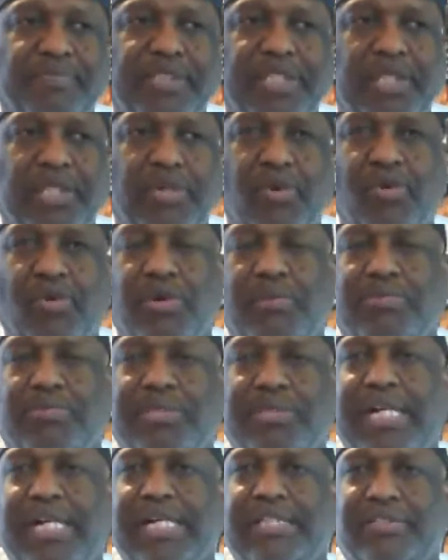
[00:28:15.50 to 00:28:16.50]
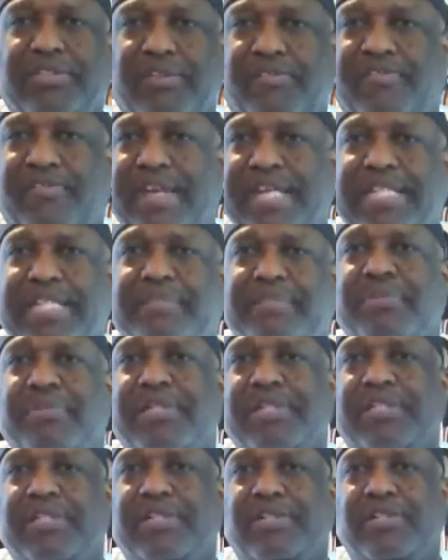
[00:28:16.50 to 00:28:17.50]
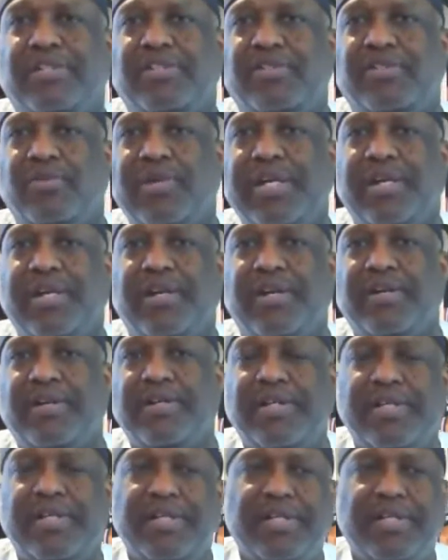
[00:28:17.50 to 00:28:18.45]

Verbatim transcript: Google Plus or Facebook or Twitter,